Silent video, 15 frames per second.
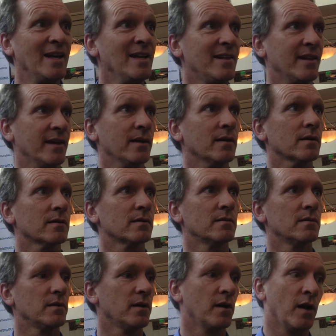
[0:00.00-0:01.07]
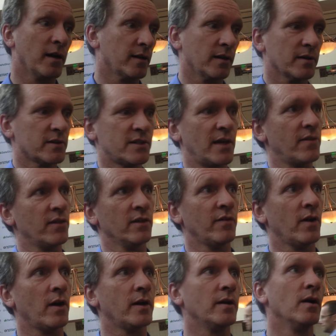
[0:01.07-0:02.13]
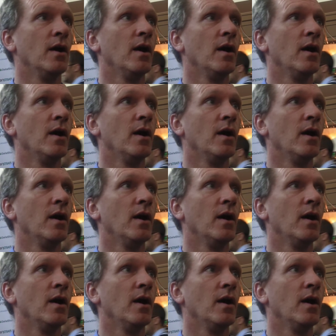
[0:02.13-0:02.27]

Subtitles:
anything, like Seth Levine,